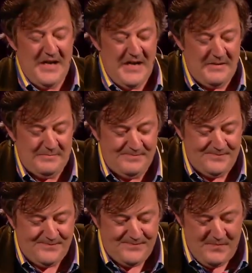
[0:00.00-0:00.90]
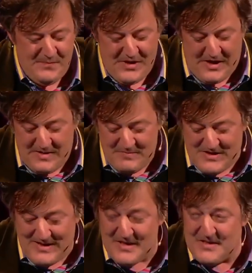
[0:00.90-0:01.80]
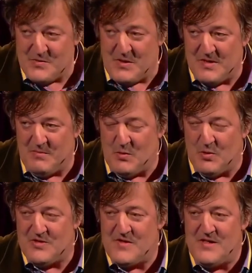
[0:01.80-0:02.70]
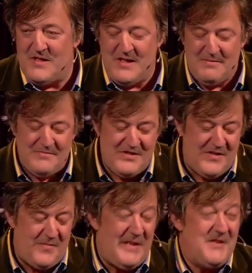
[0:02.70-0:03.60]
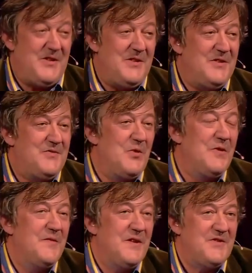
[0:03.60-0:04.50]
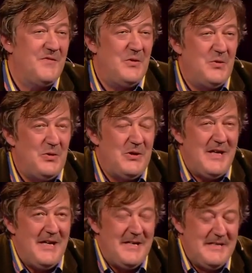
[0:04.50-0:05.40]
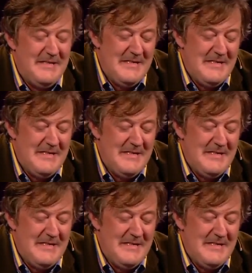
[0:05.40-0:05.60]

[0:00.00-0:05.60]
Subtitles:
But I'm delighted to welcome you all to the South Bank Centre's Royal Festival Hall here.